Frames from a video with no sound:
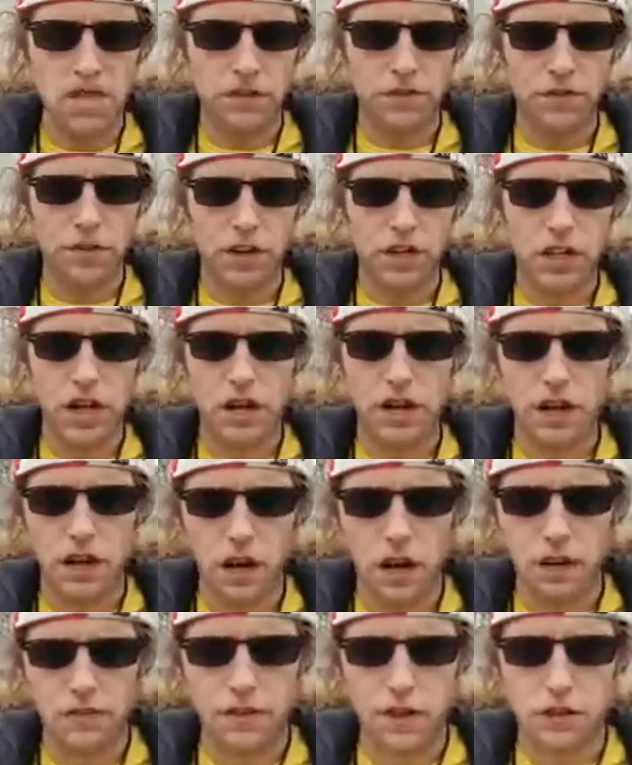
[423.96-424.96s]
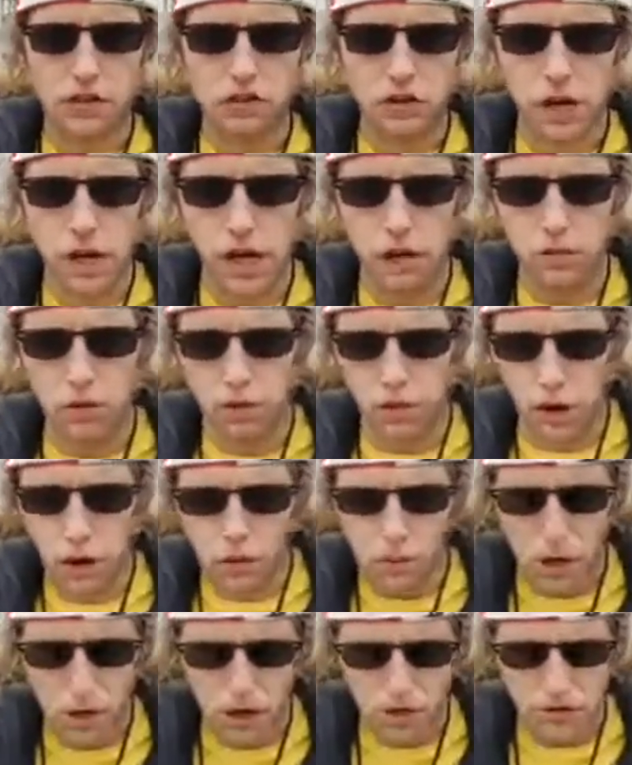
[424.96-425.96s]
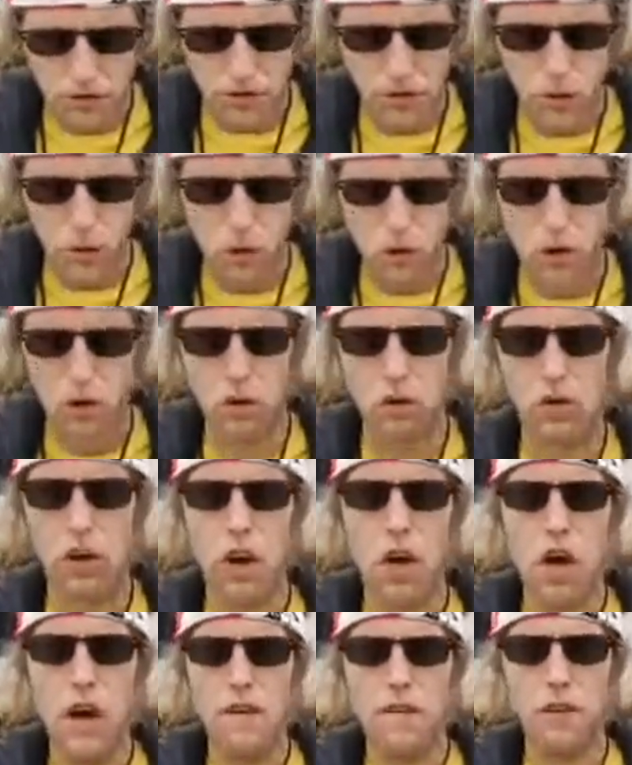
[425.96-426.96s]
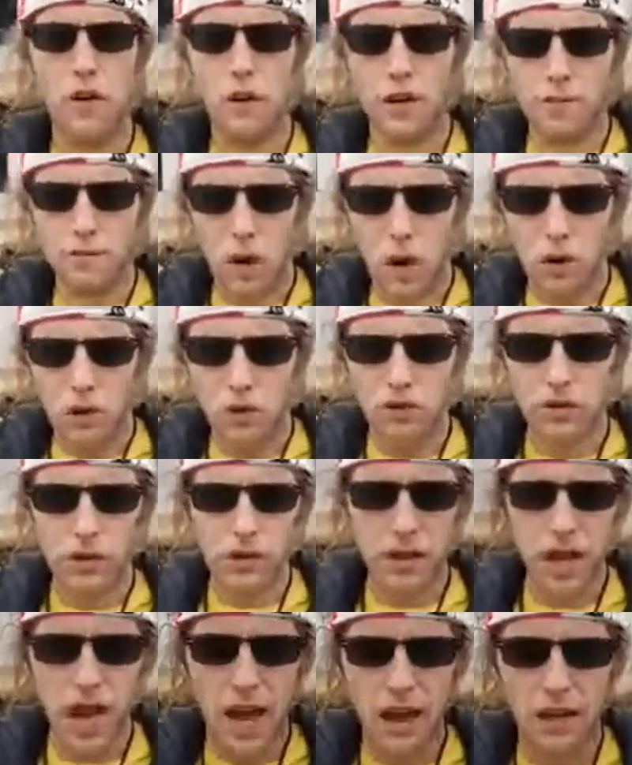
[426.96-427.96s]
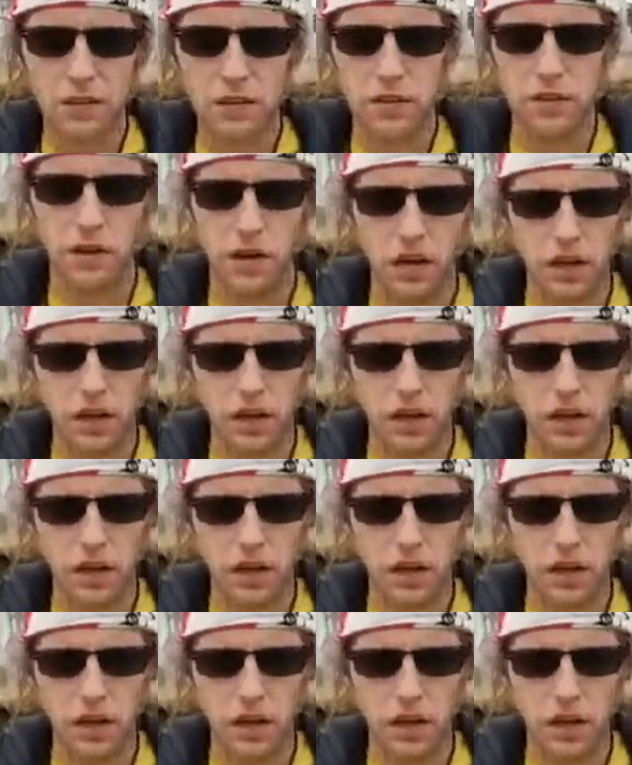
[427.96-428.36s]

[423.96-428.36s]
for cutting off our trade with all parts of the world, for imposing taxes on